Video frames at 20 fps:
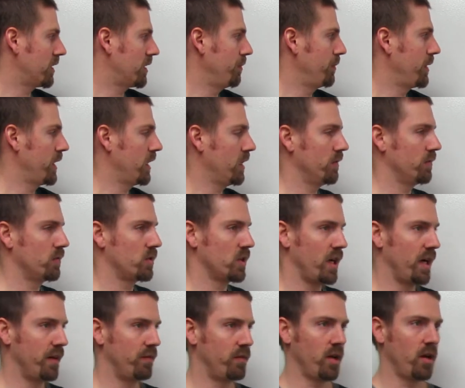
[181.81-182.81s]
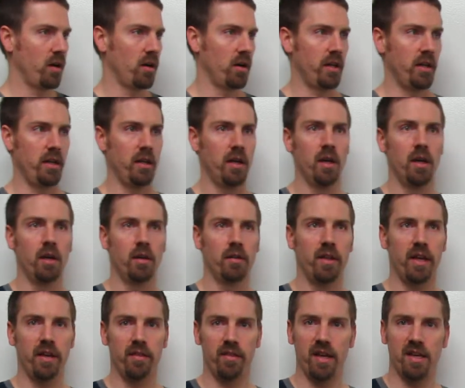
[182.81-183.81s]
a competitive drive.
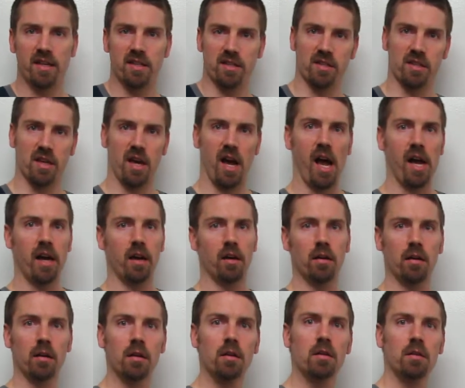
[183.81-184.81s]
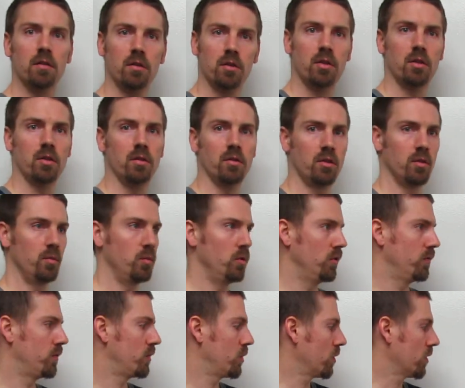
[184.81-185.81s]
They desire to
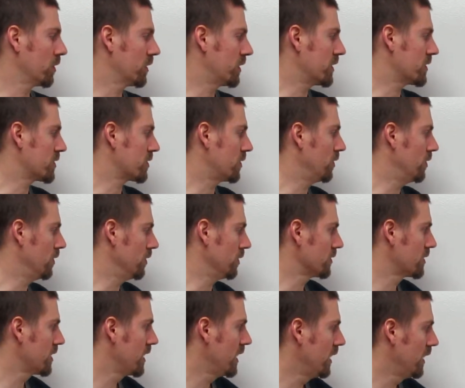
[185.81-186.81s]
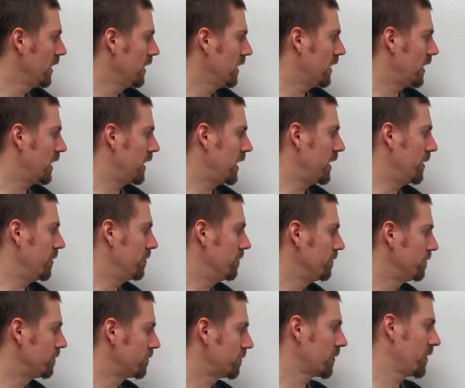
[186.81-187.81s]
move toward these goals.
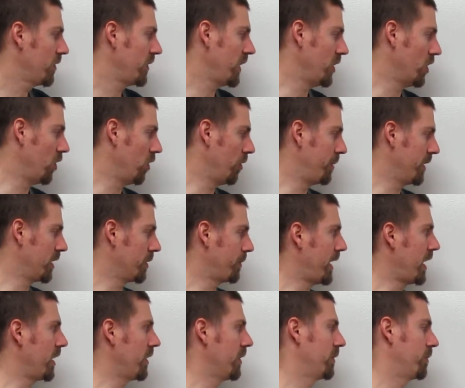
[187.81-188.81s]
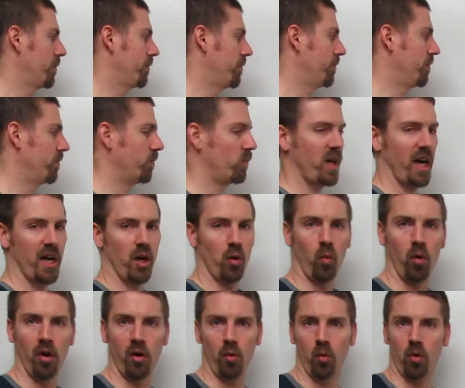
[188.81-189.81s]
They know a bit about kind
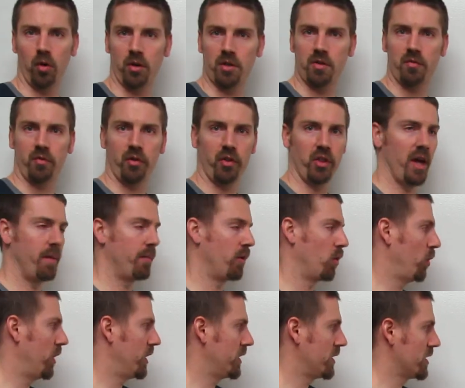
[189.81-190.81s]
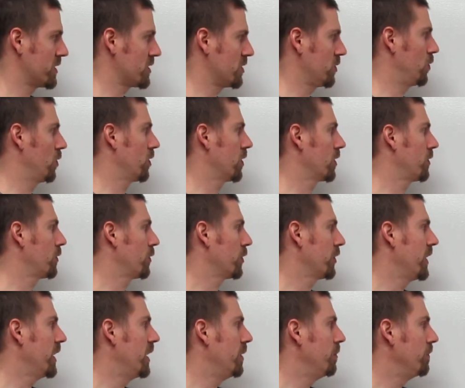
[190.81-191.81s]
of what works for them and what doesn't work for
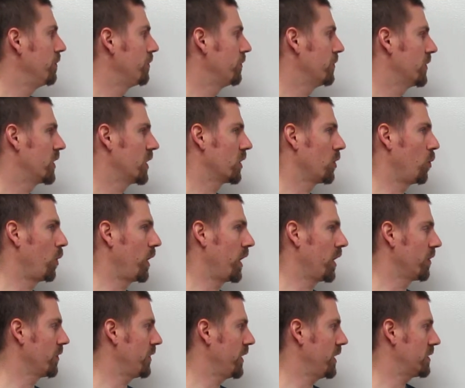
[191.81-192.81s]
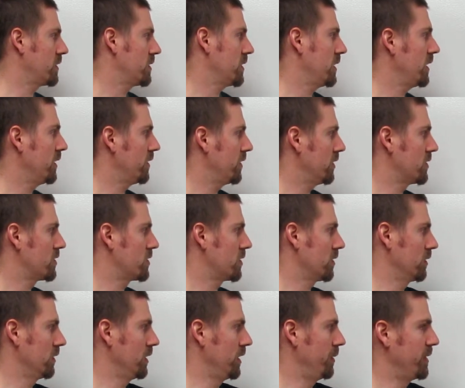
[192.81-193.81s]
them. They're aware that there's
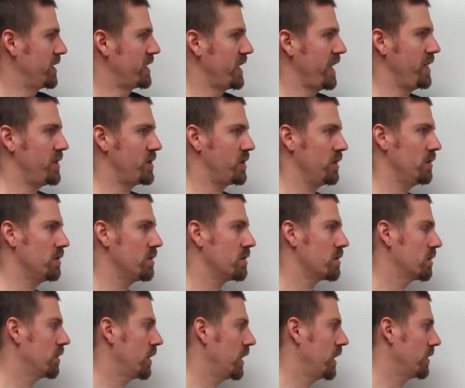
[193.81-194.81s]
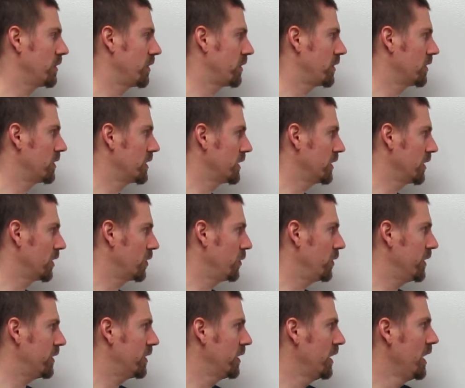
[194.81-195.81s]
certain limitations that they're dealing
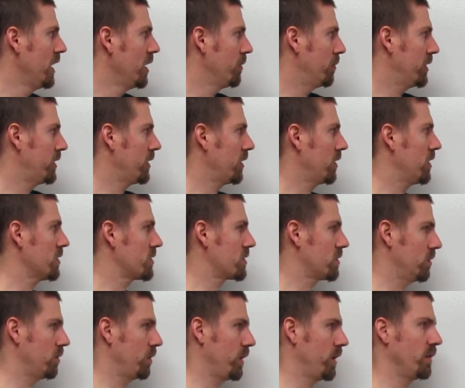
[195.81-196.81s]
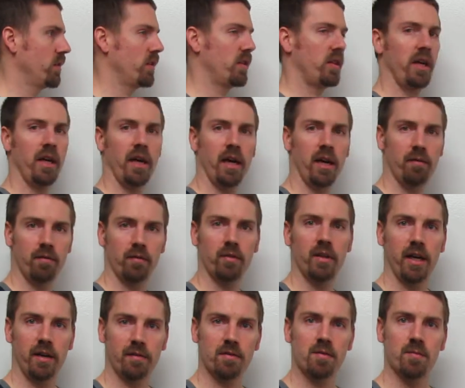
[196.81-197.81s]
with, but they're also aware that
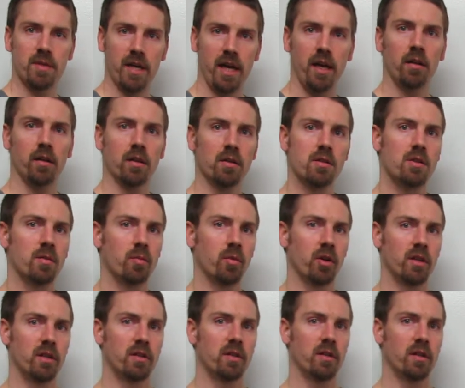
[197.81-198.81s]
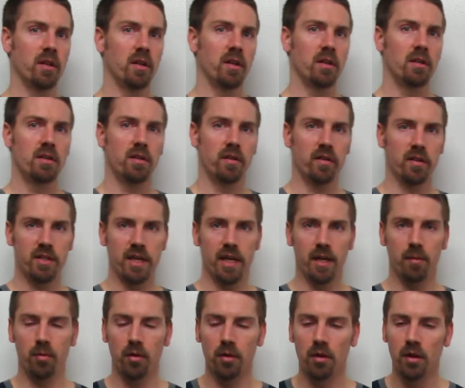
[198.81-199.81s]
they have some talents to bring to the
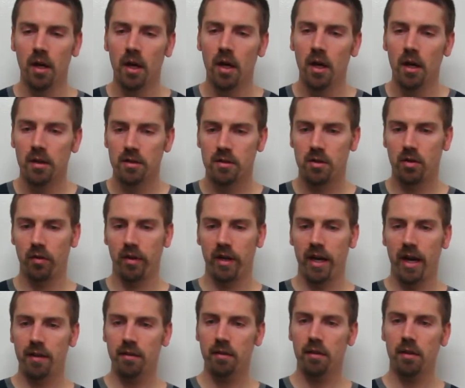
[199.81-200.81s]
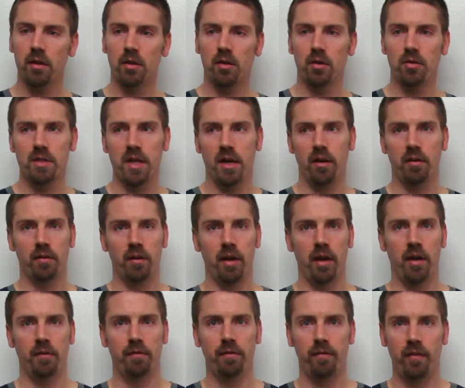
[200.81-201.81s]
table. So the athlete goes out
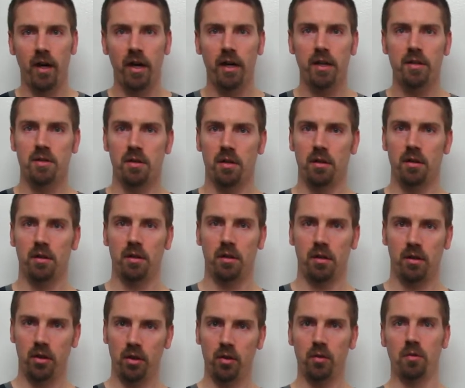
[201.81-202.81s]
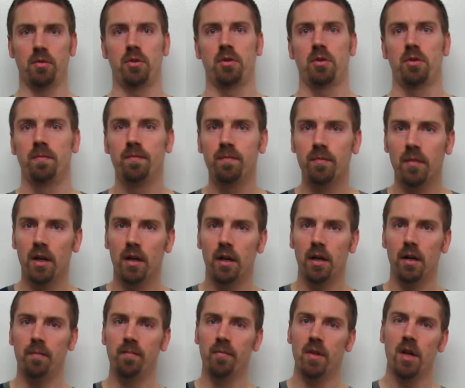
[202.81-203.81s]
and finds a coach,
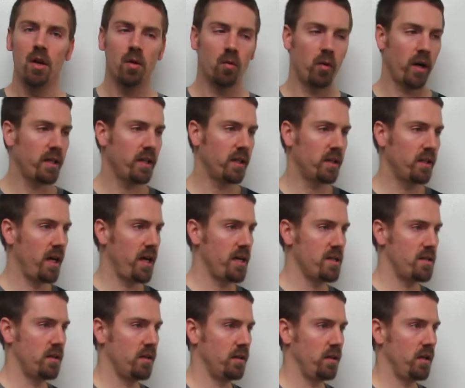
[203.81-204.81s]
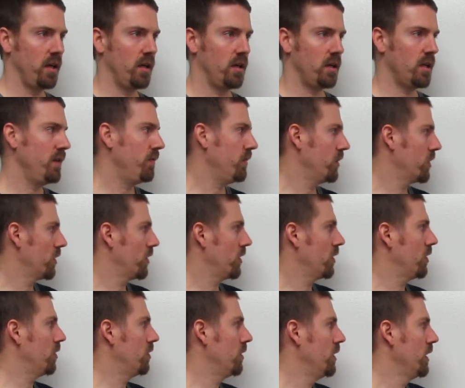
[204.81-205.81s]
recognizing that even
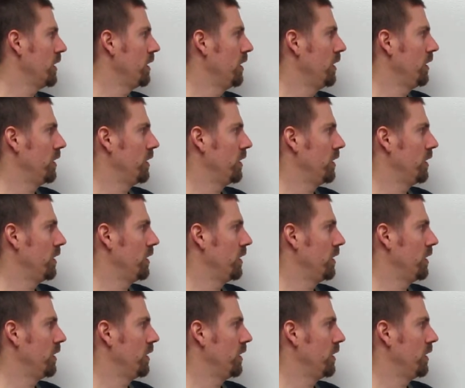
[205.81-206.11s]
though